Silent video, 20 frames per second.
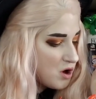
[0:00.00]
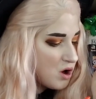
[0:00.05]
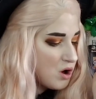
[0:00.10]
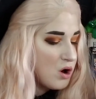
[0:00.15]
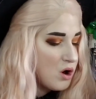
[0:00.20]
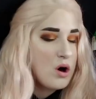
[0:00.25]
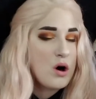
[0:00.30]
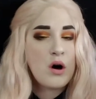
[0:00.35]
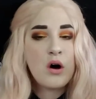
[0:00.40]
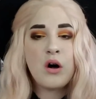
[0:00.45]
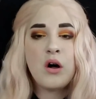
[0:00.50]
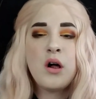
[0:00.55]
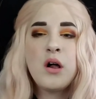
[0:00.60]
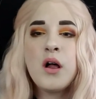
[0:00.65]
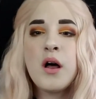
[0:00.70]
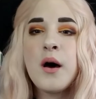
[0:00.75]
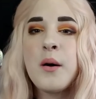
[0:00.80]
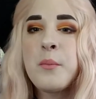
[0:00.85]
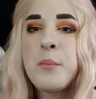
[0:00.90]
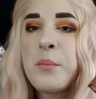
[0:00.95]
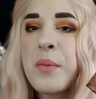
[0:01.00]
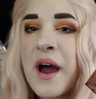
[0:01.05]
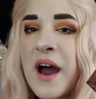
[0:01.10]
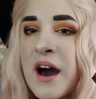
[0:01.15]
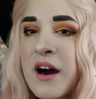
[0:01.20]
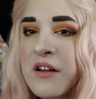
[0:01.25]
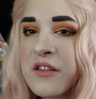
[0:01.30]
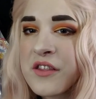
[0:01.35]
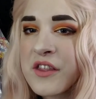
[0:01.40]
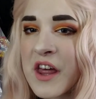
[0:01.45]
all
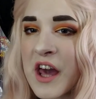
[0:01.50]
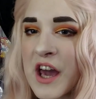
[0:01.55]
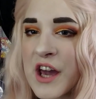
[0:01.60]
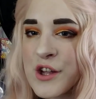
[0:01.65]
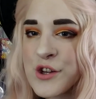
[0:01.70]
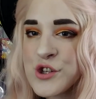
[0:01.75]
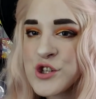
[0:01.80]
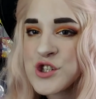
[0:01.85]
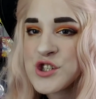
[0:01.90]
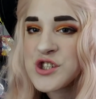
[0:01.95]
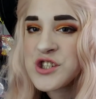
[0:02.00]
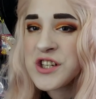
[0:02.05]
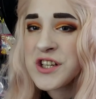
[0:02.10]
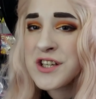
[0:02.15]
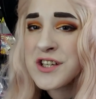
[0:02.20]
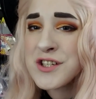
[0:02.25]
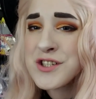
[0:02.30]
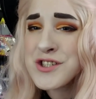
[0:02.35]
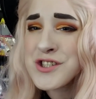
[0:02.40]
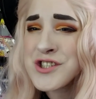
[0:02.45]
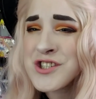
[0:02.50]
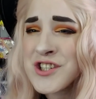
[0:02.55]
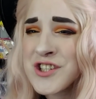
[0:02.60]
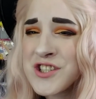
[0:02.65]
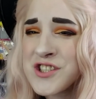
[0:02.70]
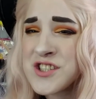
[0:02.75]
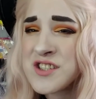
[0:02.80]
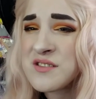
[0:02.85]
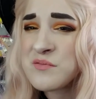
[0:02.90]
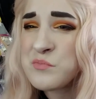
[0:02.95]
about that shiz.
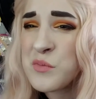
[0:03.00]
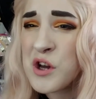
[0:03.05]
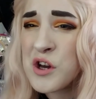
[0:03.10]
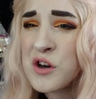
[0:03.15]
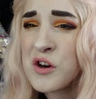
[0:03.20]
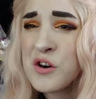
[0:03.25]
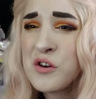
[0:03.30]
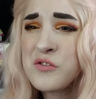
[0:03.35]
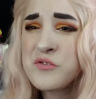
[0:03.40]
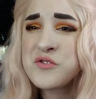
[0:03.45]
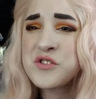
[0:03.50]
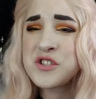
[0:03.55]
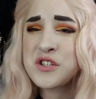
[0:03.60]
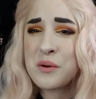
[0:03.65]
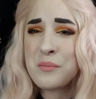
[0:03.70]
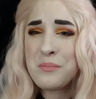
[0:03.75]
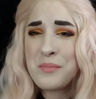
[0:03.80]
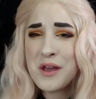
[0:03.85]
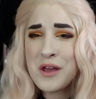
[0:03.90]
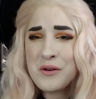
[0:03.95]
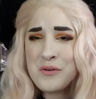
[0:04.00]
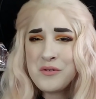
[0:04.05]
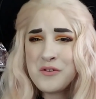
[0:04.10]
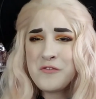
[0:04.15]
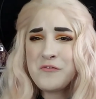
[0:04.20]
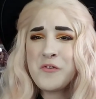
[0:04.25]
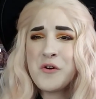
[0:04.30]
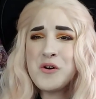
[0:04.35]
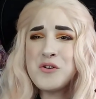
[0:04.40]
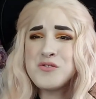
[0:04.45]
She's smooth, she
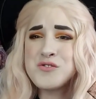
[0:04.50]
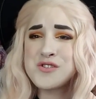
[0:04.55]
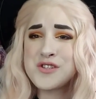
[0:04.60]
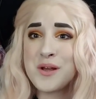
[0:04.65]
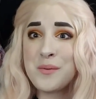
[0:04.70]
beautiful, she